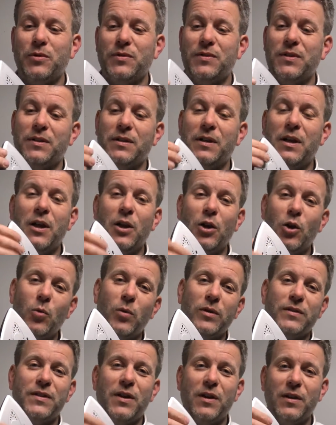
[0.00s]
to look
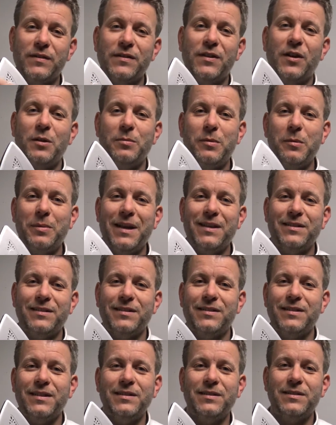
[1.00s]
what type of base
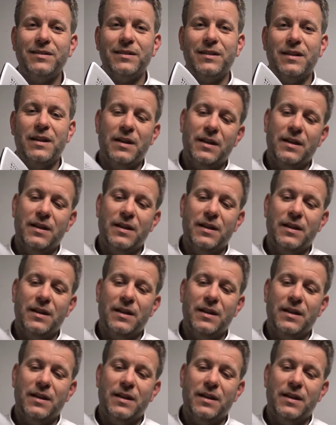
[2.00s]
it is.